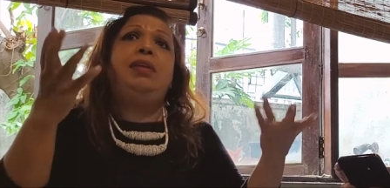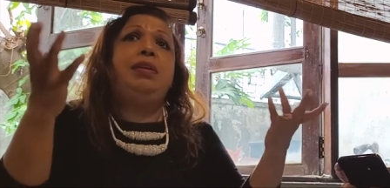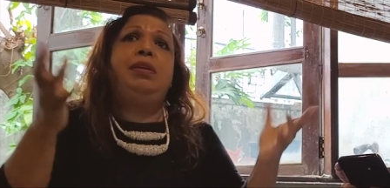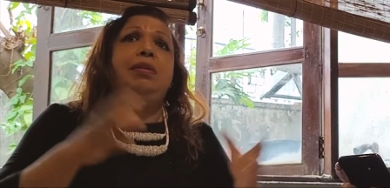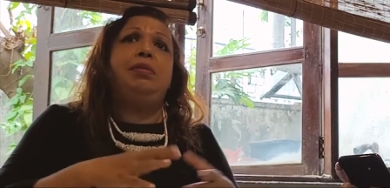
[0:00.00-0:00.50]

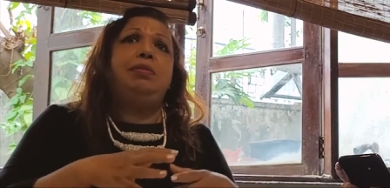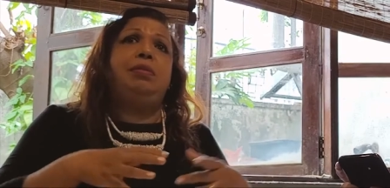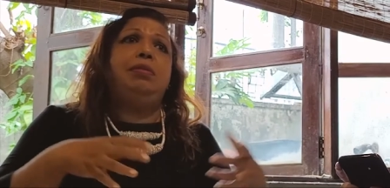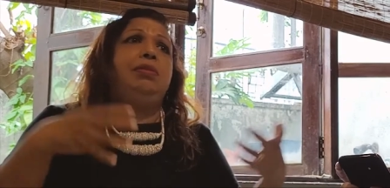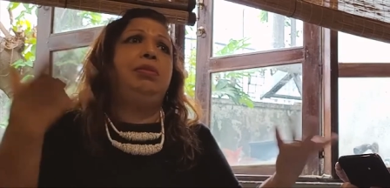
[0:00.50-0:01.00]
uh,
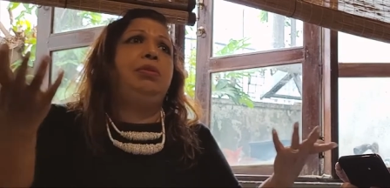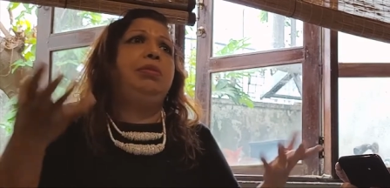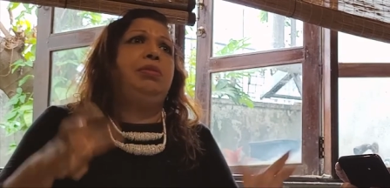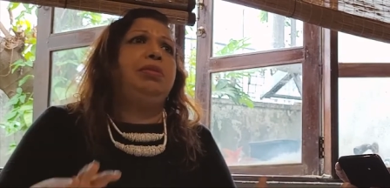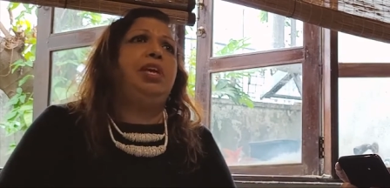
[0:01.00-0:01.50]
you know,
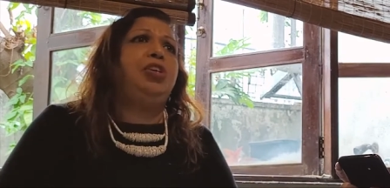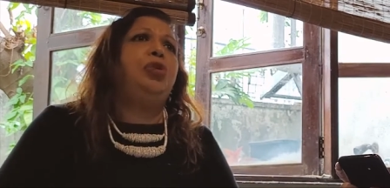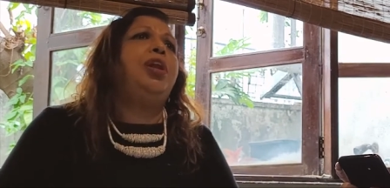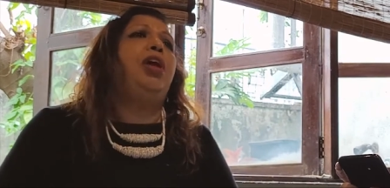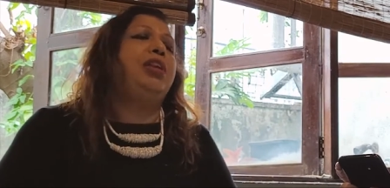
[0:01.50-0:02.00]
they
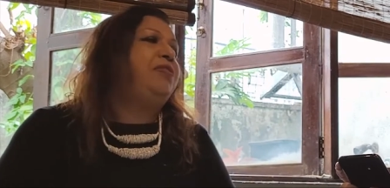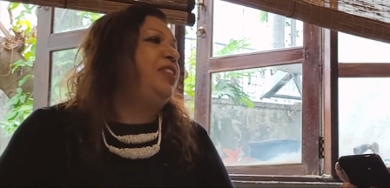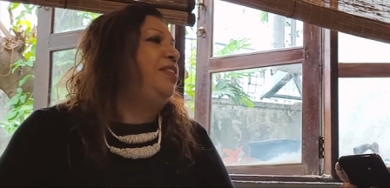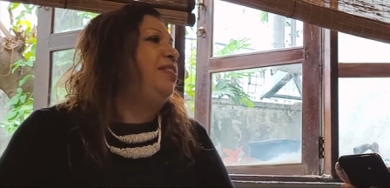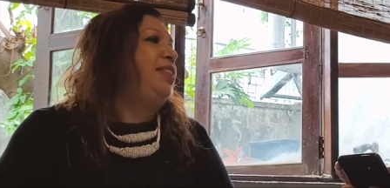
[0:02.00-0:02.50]
show a lot of
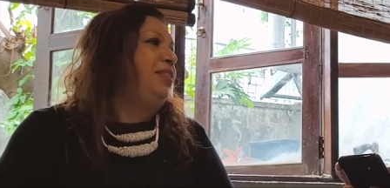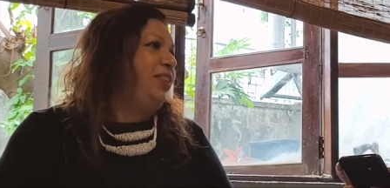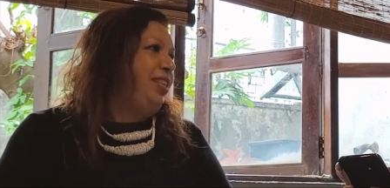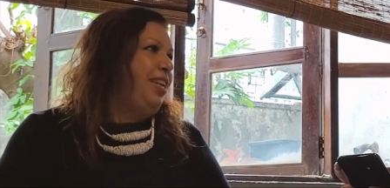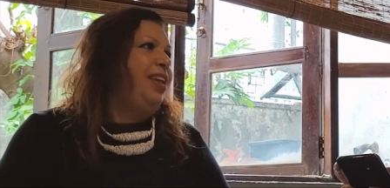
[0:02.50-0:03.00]

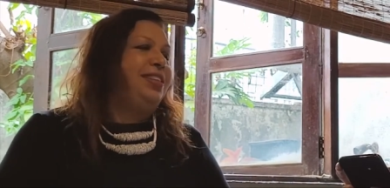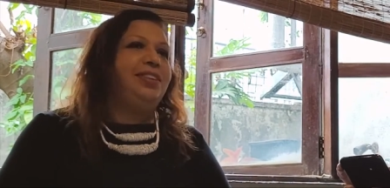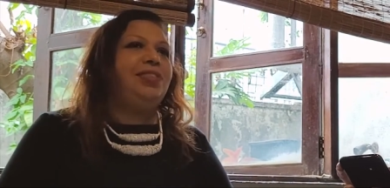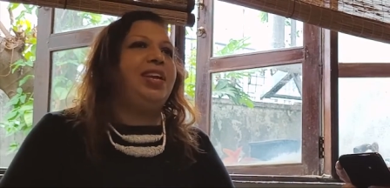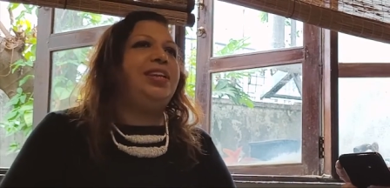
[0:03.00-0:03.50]
sensitivity at the
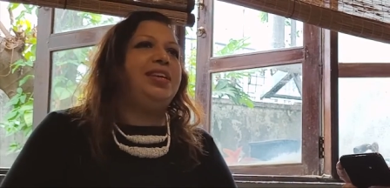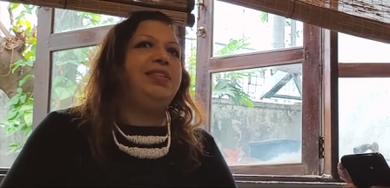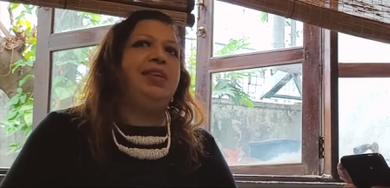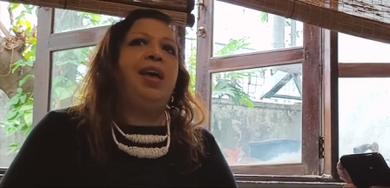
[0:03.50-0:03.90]
trainings,